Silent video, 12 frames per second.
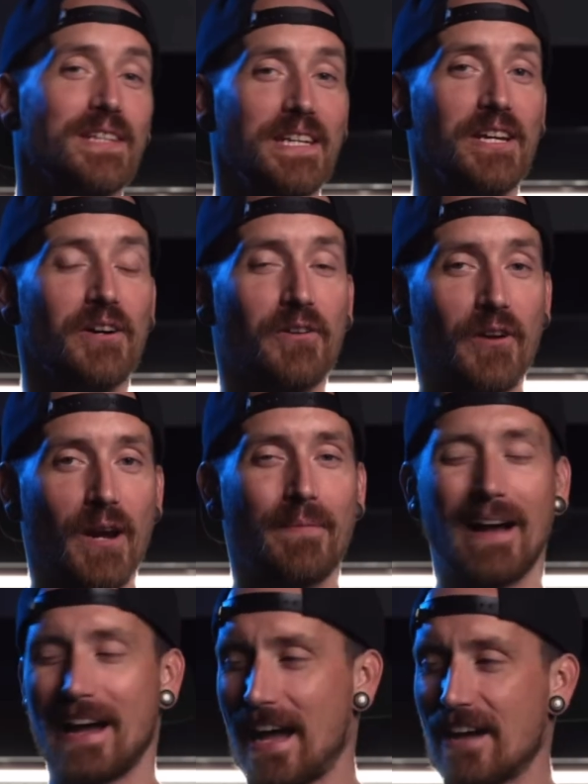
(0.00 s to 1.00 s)
Neo Grip.
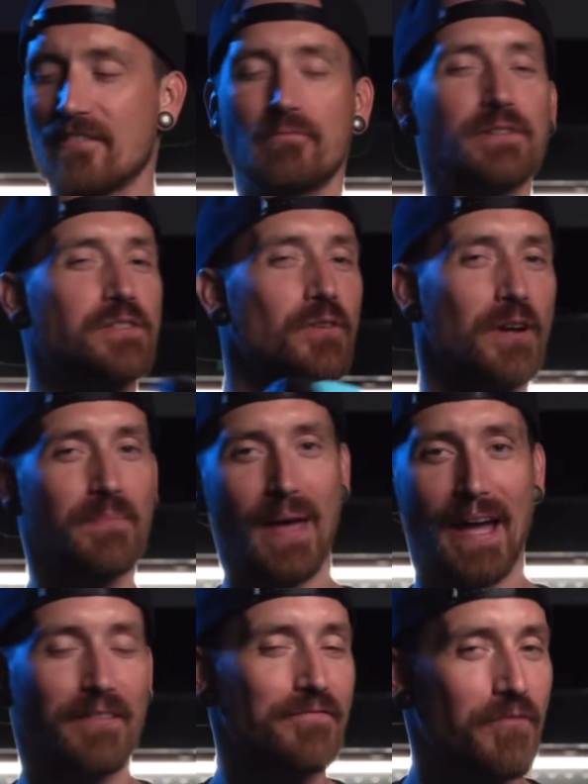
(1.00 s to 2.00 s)
I was going
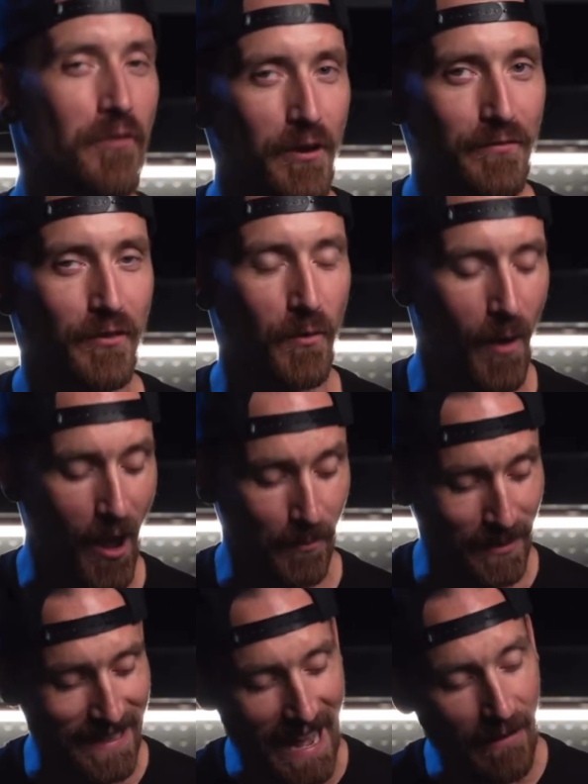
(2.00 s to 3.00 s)
back and forth for a while,
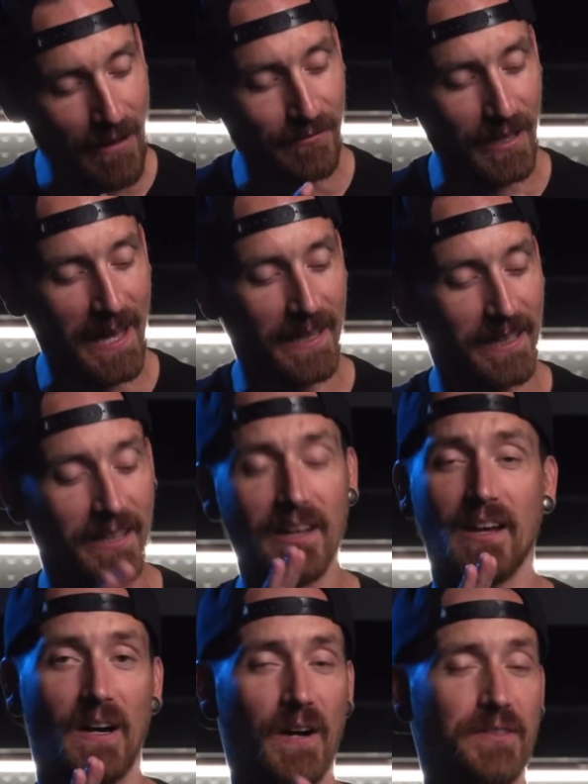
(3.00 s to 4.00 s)
but now I've landed
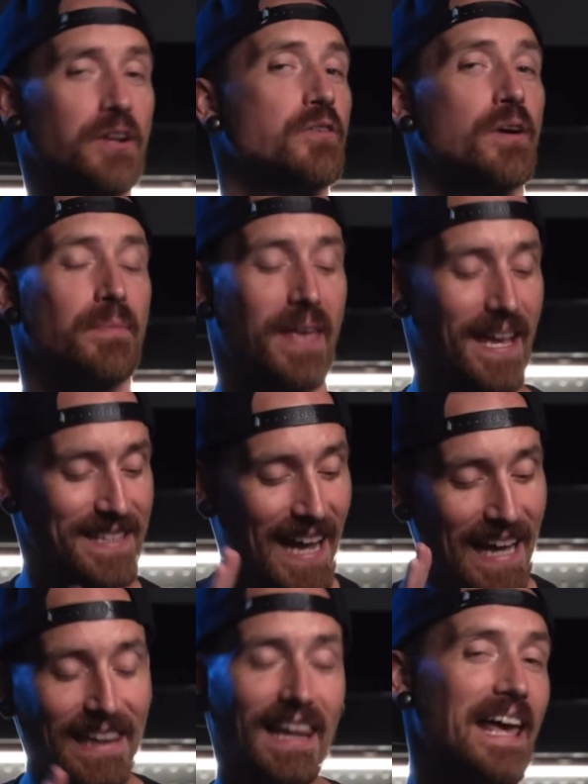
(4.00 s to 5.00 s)
on the grip case.
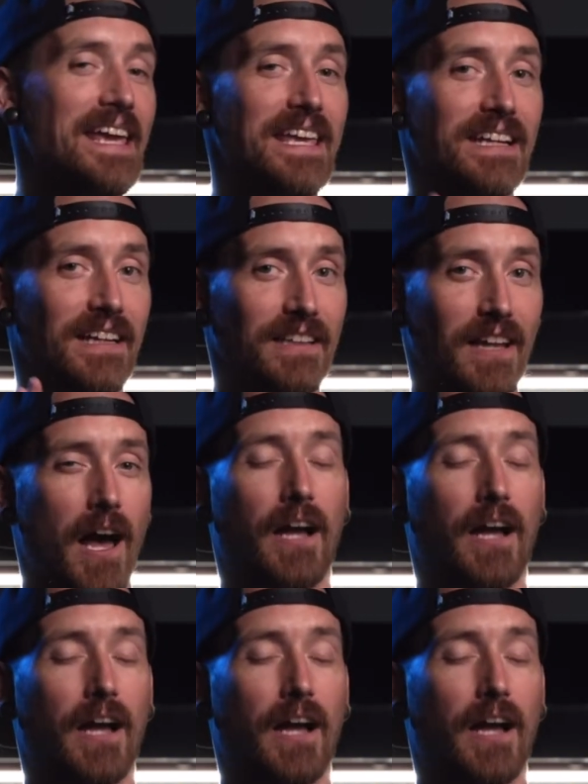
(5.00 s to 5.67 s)
I like it a lot